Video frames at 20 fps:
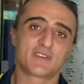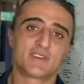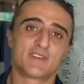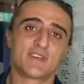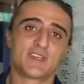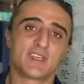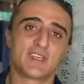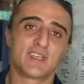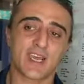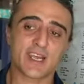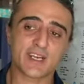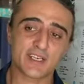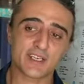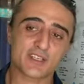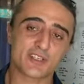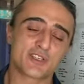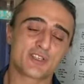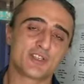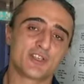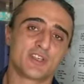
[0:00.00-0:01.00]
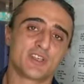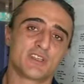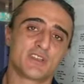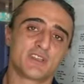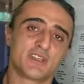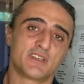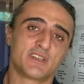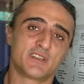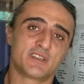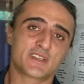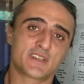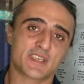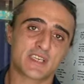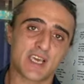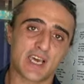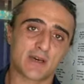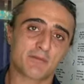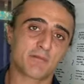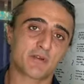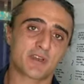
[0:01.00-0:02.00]
the energy that is
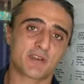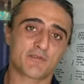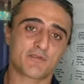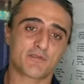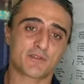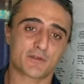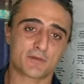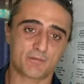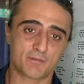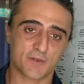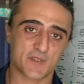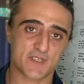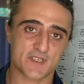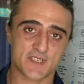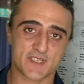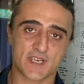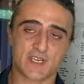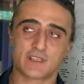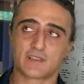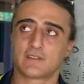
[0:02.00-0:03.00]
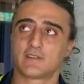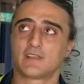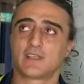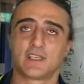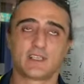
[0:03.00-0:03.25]
coming from the sun